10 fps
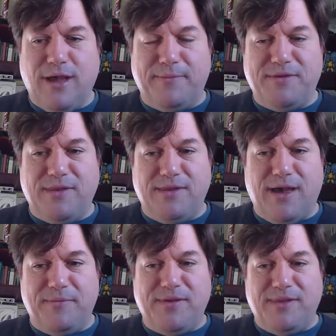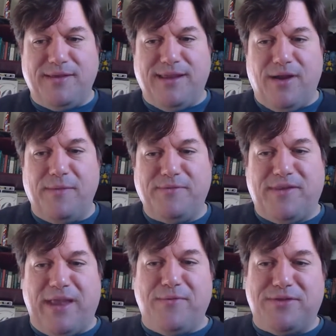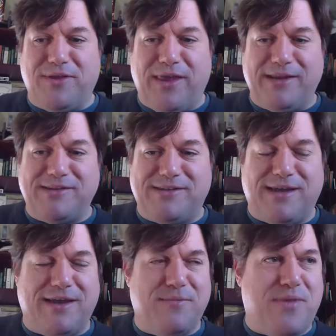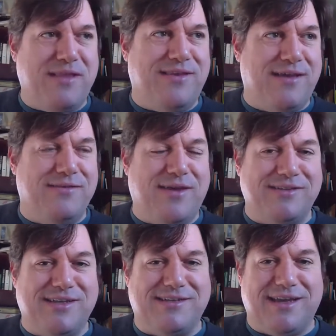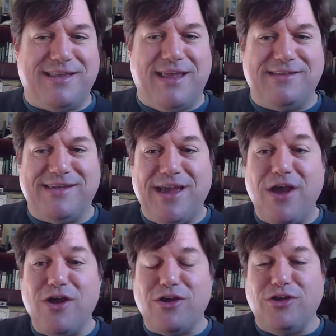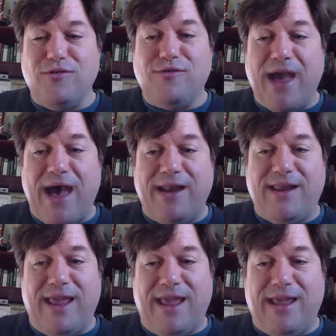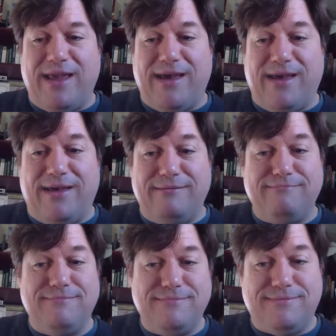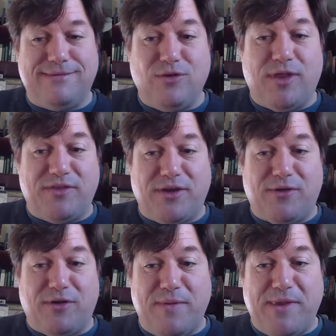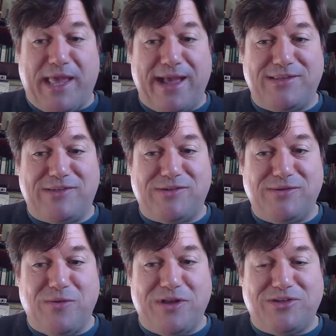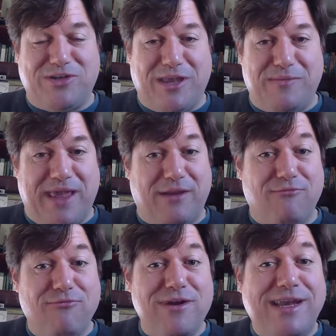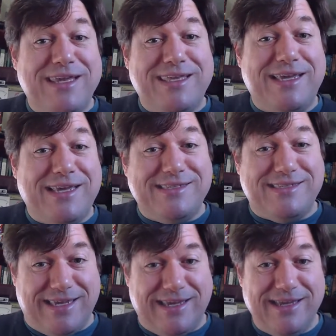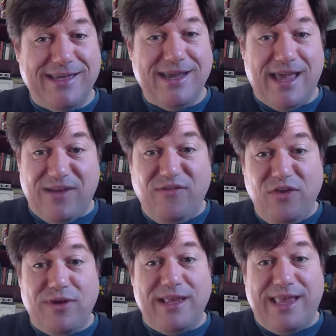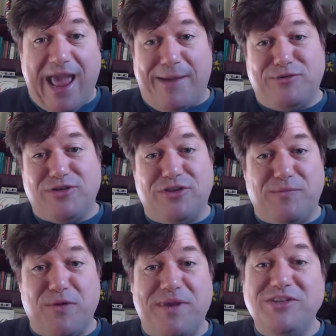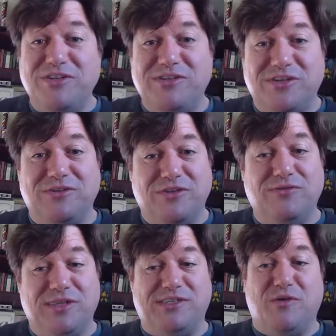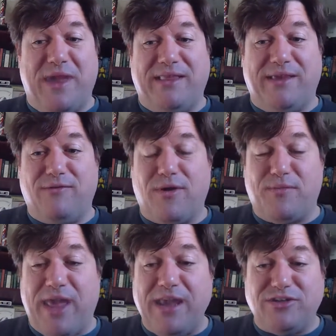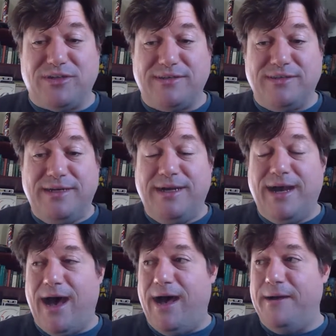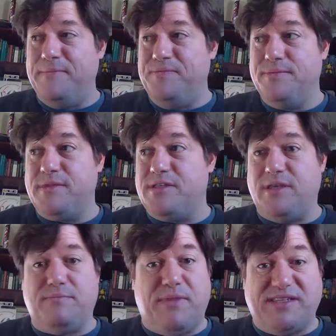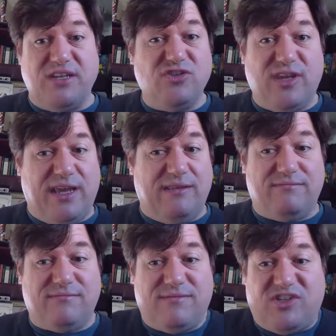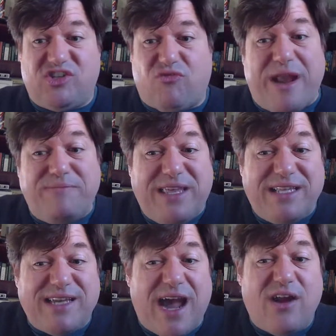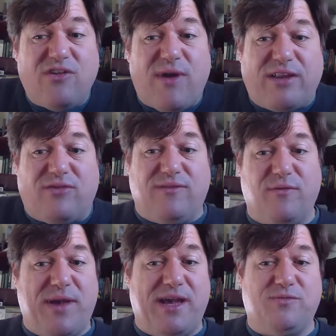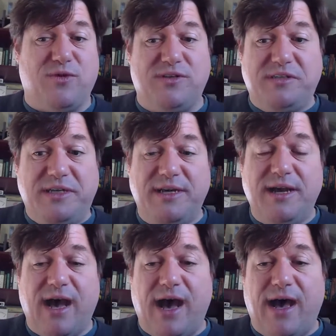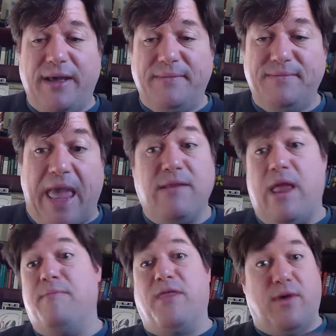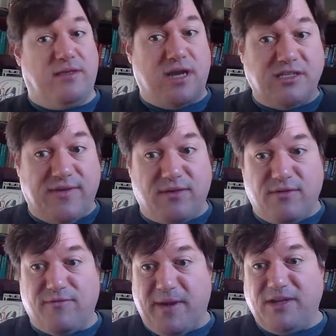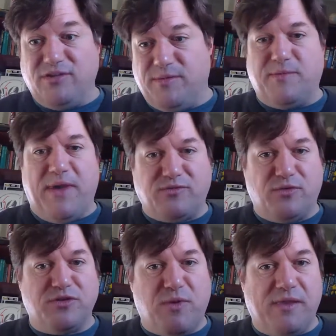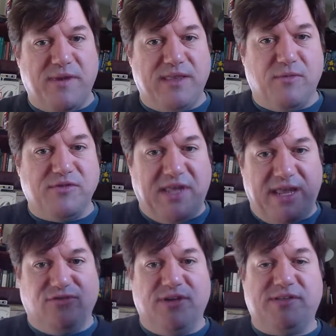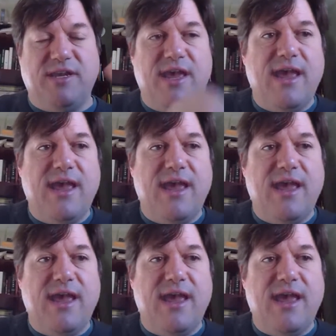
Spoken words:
up to date with the latest pen testing techniques, you've got a tool out there called Mimikatz, which can make it really easy, if you can capture the permissions to do this domain level replication, to essentially scrape the entire directory for passwords. And by the way, tons of other information, with the passwords probably being the most dangerous.